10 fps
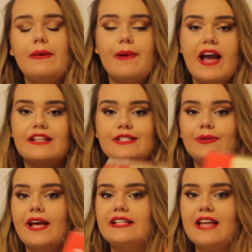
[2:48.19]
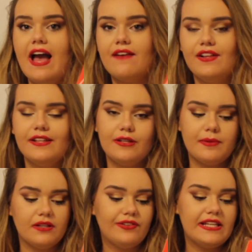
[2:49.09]
but I do like to have a little
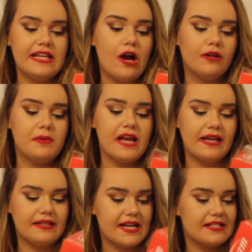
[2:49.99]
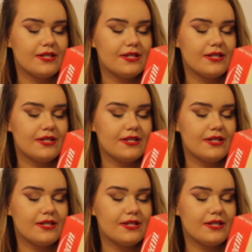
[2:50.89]
bit of heat on me at night,